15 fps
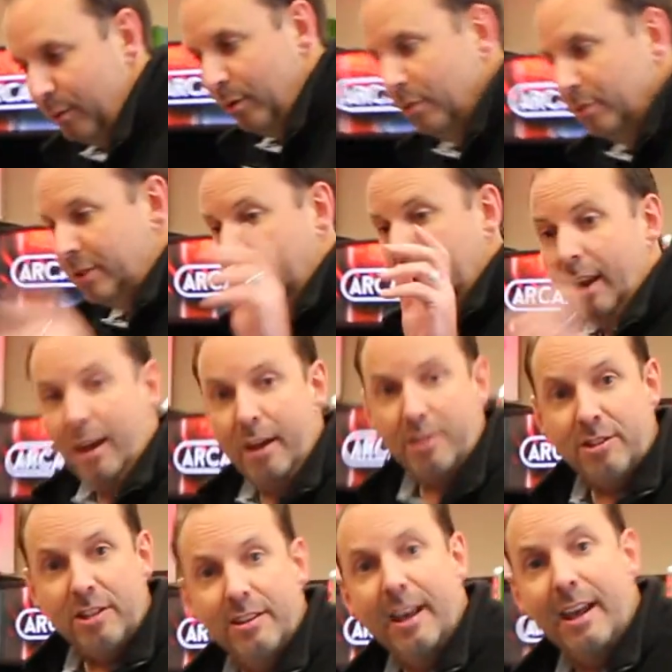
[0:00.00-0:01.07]
Wars.
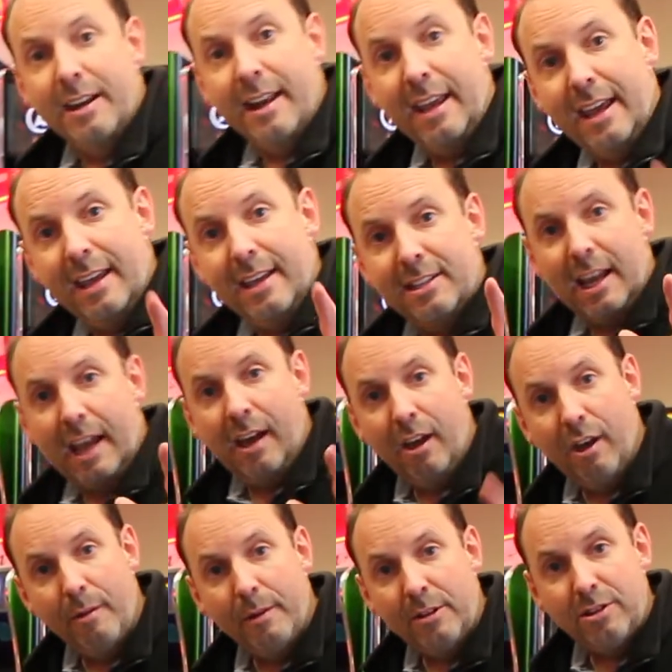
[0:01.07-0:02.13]
Last thing then is our
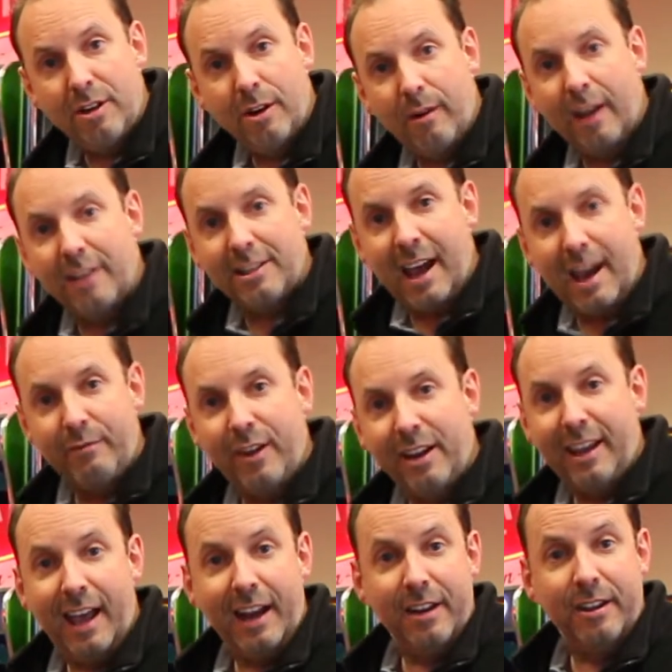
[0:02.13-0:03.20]
Home Letter Direct
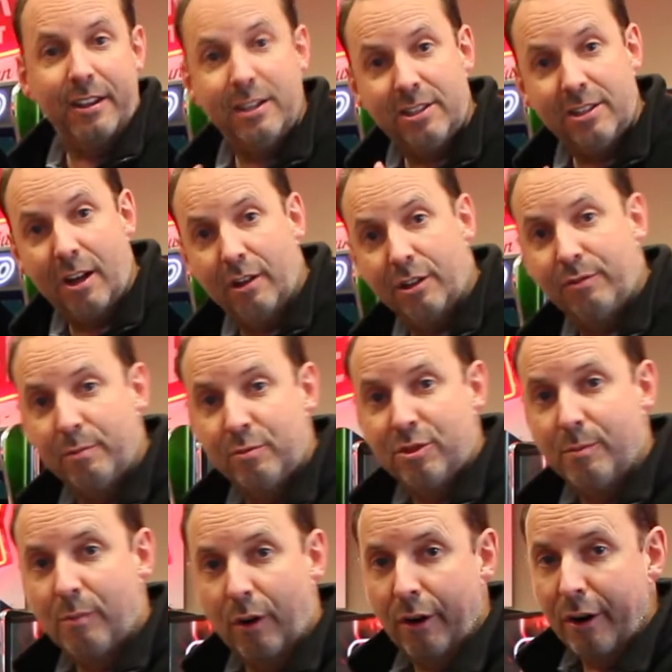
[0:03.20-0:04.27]
Advent Calendar. This starts from
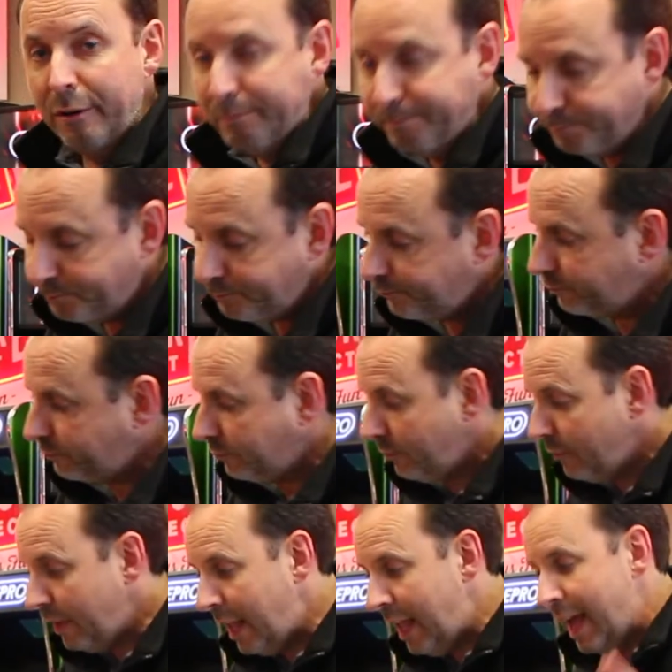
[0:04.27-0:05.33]
tomorrow.
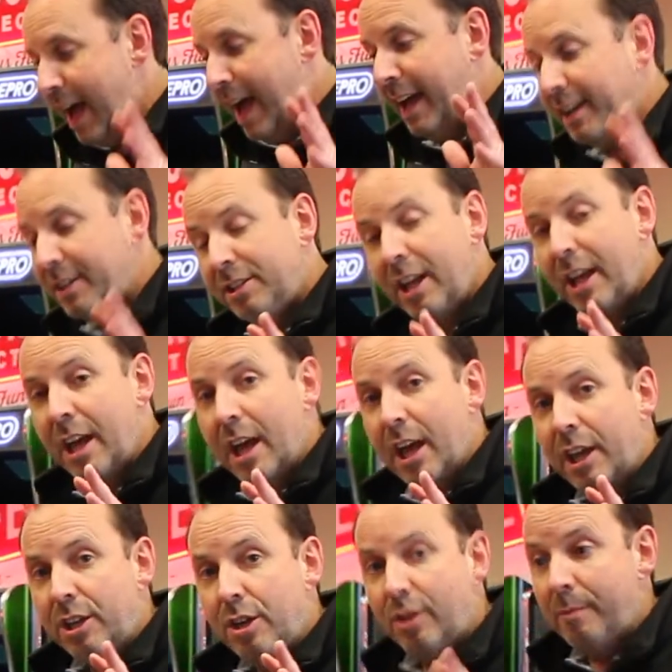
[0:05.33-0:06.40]
And
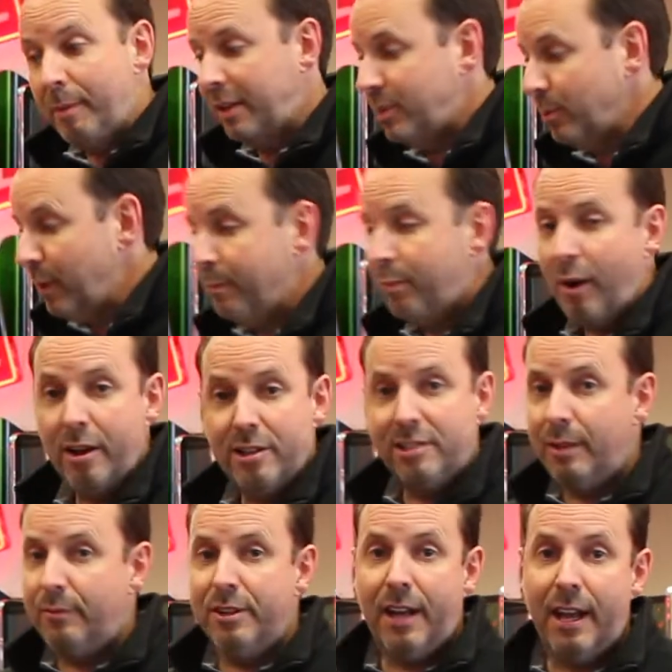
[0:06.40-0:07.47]
you can basically win
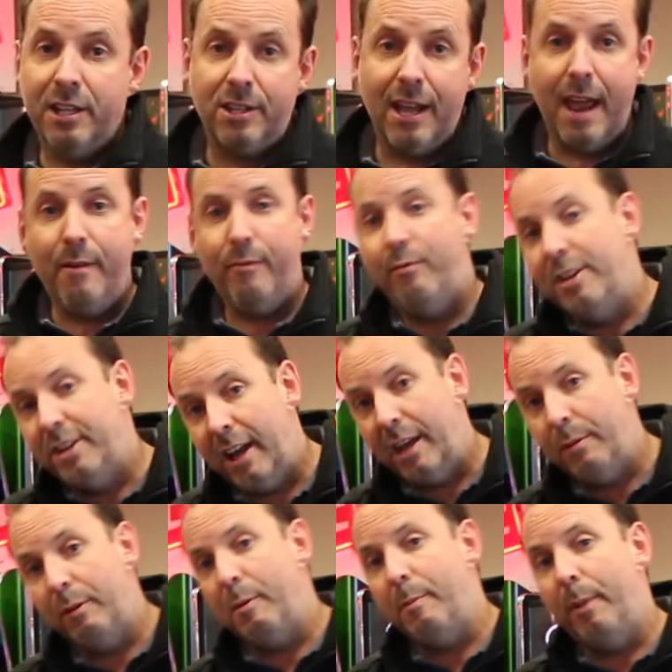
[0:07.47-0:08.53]
prizes every day. So every
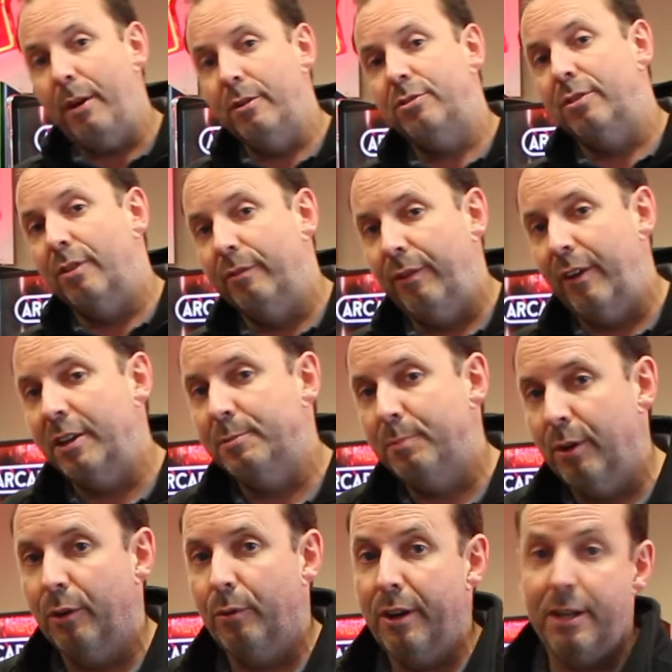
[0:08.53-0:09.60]
day we'll be posting on
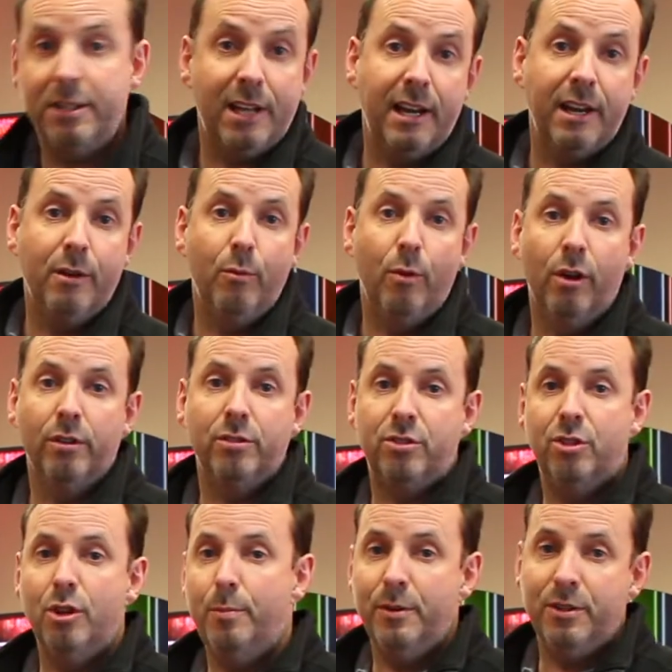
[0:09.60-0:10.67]
Facebook. We're going to tell you what
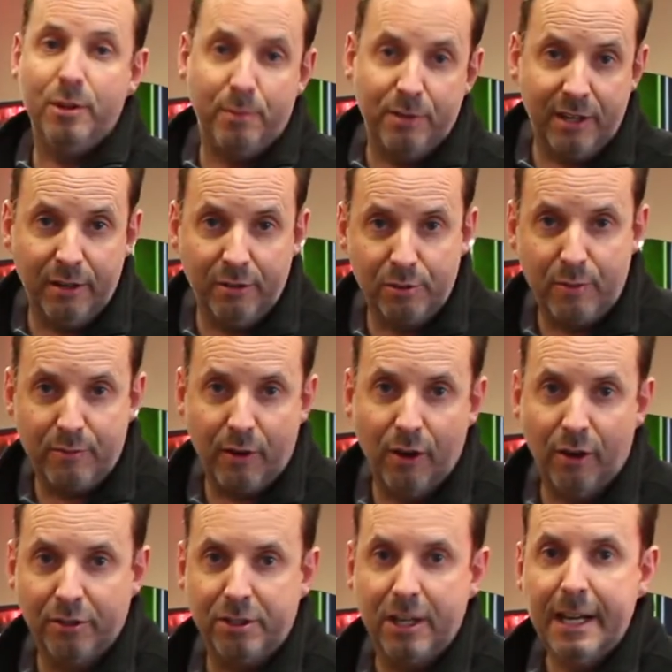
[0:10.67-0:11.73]
super duper deals we've
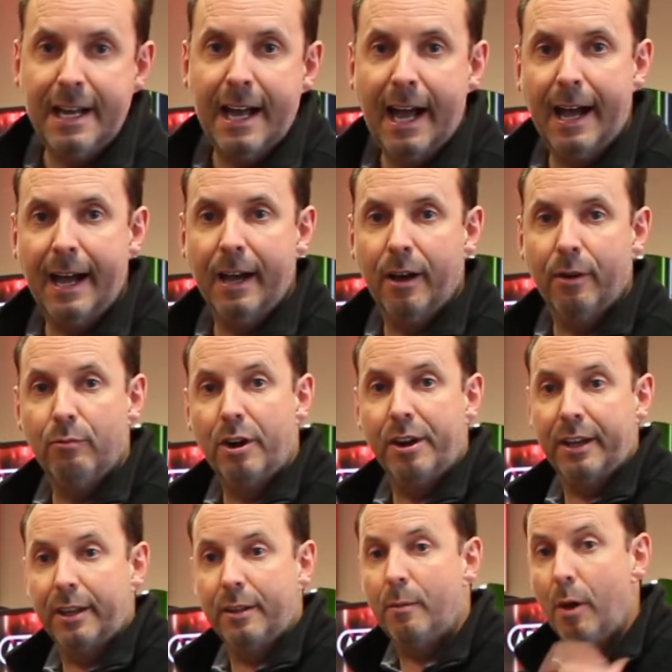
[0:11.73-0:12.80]
got
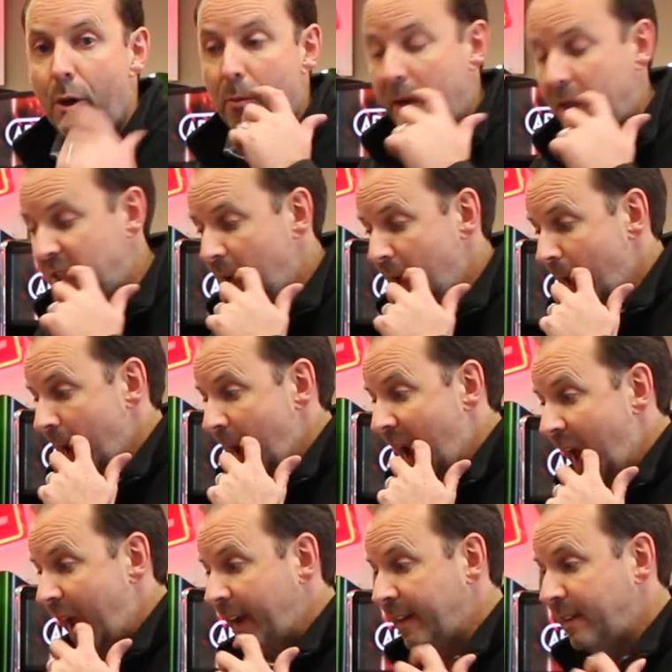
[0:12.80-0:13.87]
running at the moment,
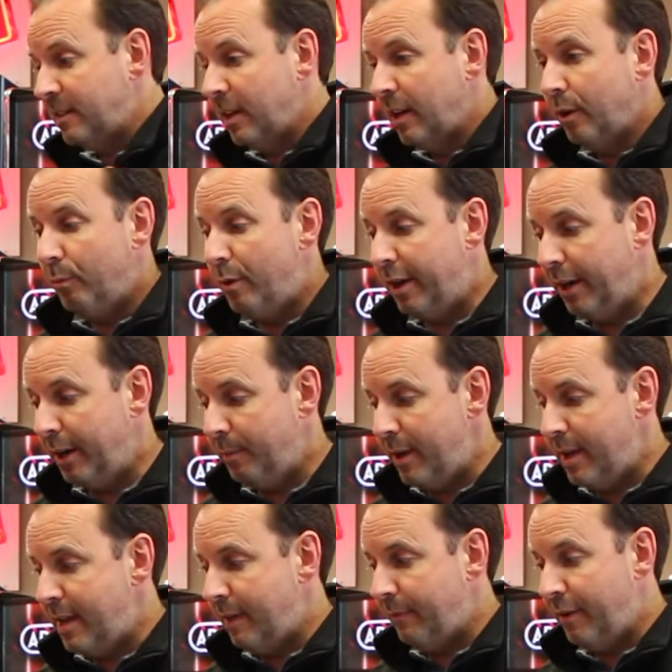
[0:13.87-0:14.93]
and we're going to
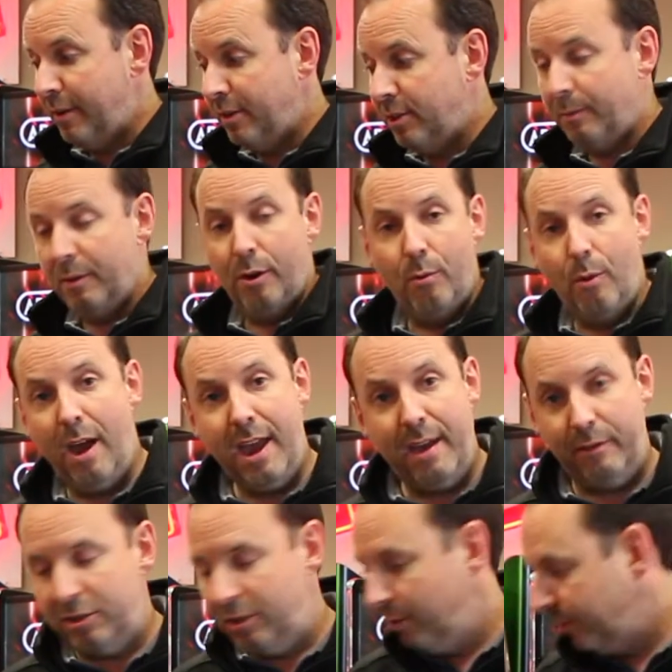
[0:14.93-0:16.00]
be giving something away
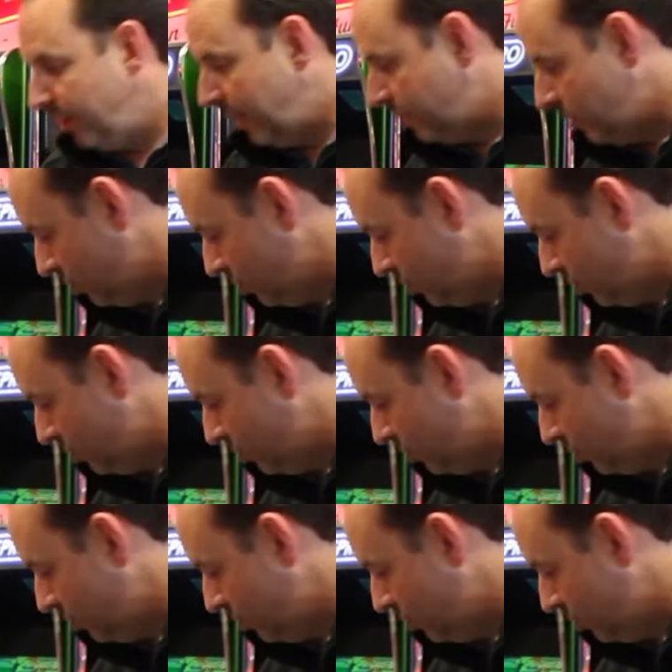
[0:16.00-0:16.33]
every single day.